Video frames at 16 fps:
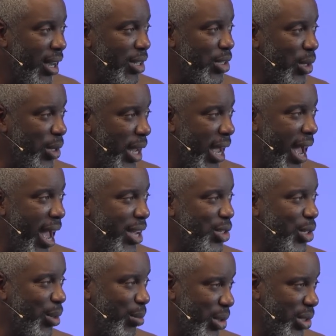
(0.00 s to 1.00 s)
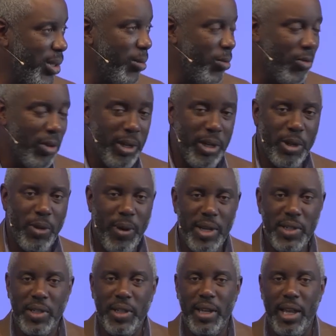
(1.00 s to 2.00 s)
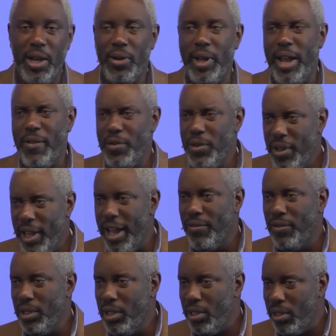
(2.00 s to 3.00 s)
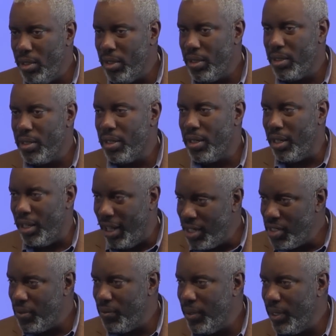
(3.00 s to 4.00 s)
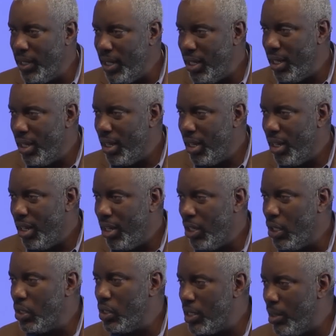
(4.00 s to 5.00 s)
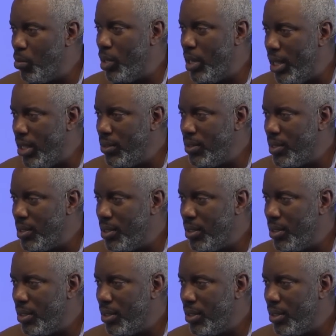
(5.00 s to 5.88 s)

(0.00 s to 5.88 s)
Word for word: And so you ask your Muslim friend the question now, have you ever looked lustfully on someone else?